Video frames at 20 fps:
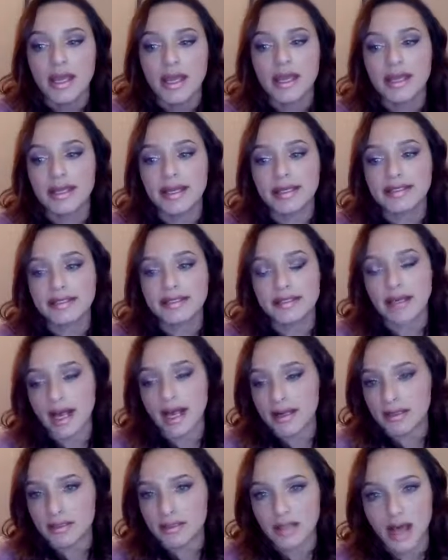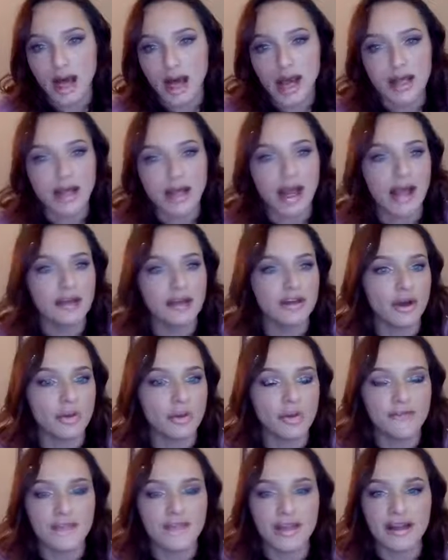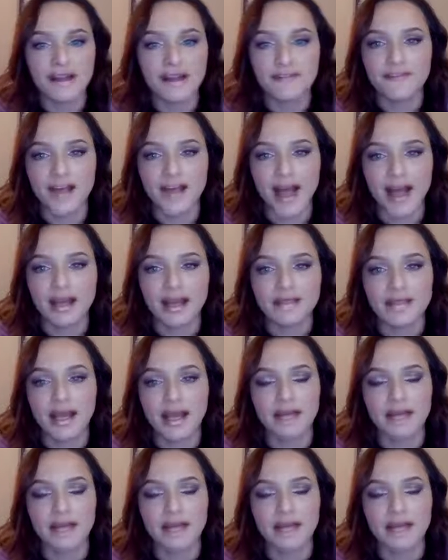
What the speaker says: It is 9 o'clock. I know we're fading fast.